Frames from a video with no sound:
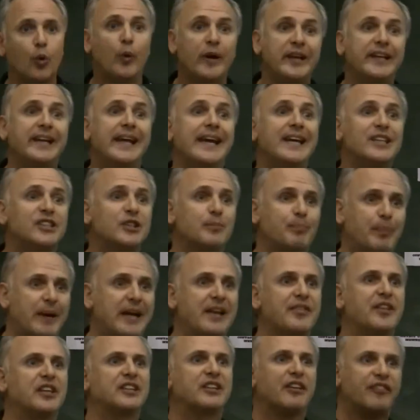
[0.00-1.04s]
We need to
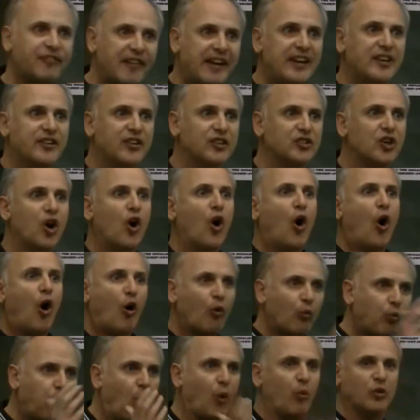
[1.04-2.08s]
be the defenders
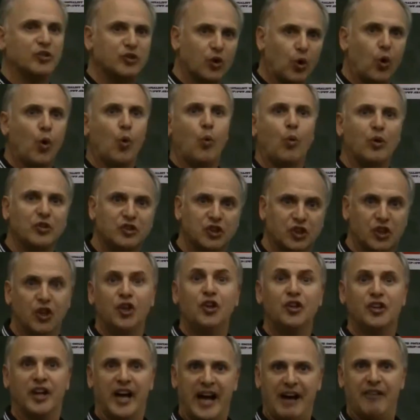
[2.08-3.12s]
of what was always
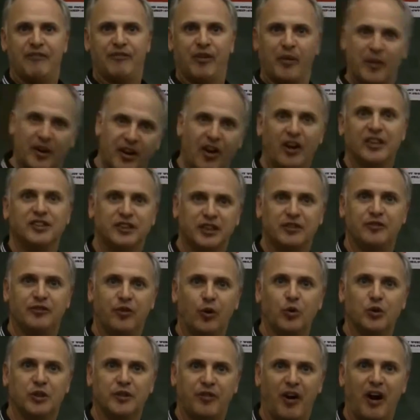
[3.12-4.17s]
good from the
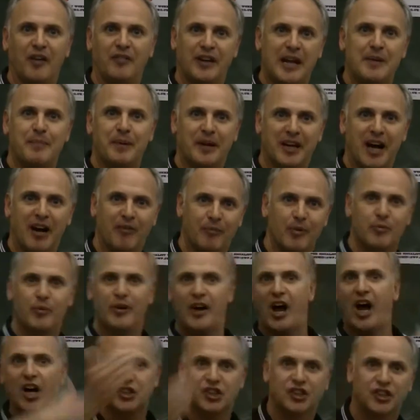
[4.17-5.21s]
1945 Labour
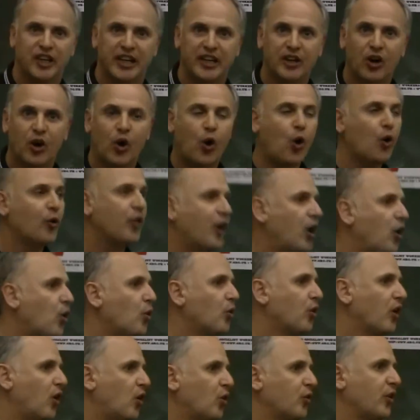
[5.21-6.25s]
government that ushered in all, the,
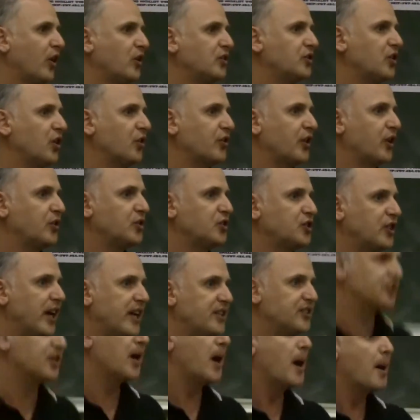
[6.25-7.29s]
all, the, all, those, all those
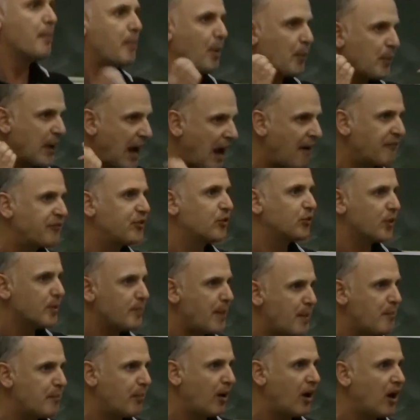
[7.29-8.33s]
changes. But we have to
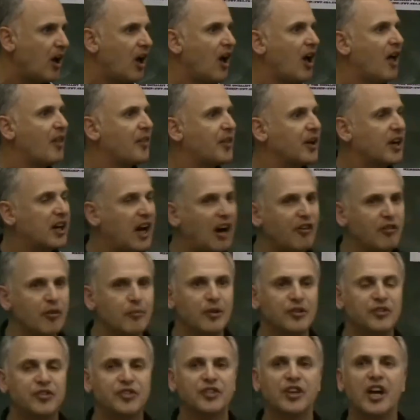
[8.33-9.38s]
remember the
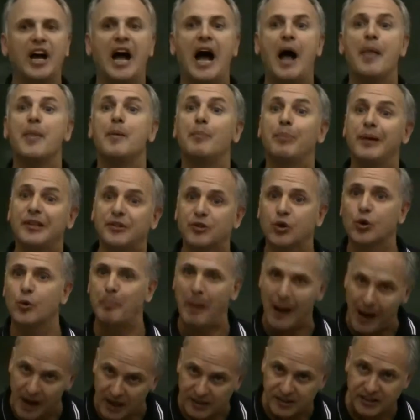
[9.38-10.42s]
governments and the political
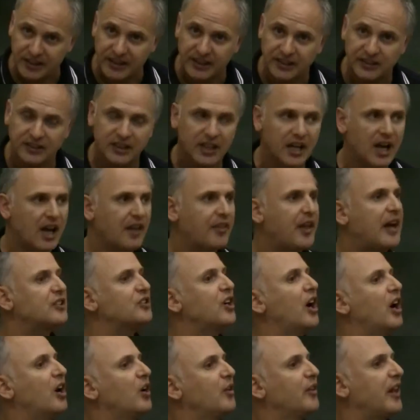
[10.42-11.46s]
parties
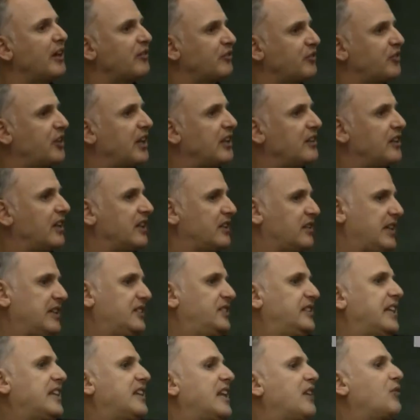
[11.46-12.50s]
that, that, that, that,
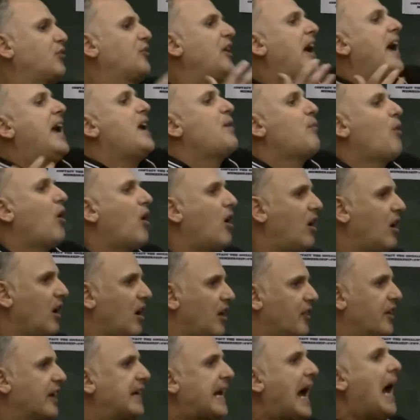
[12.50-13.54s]
that said that they were
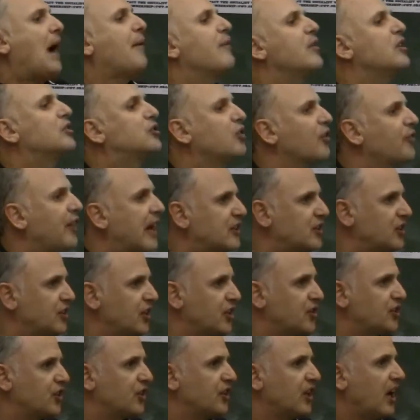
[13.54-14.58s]
the carriers of that
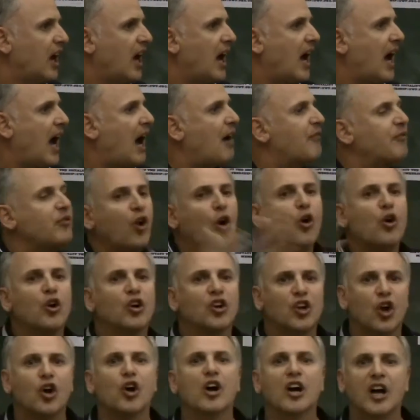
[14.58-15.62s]
tradition have
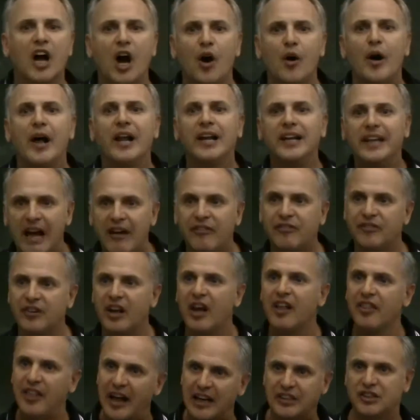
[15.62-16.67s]
long, long ago
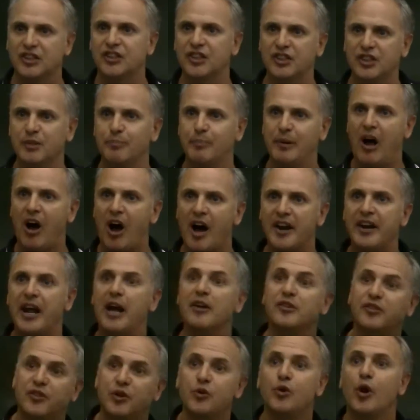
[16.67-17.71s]
left that tradition behind
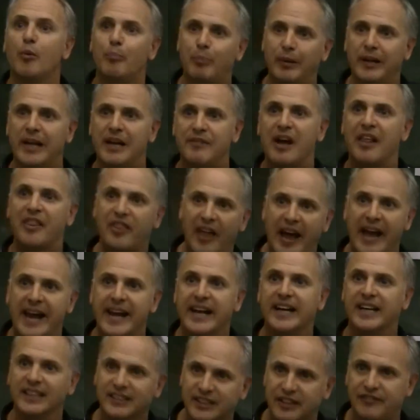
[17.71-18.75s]
and do not believe
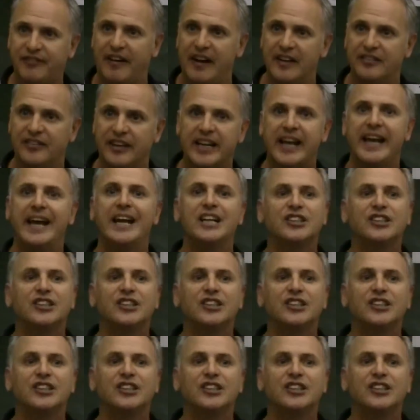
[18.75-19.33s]
they can defend it.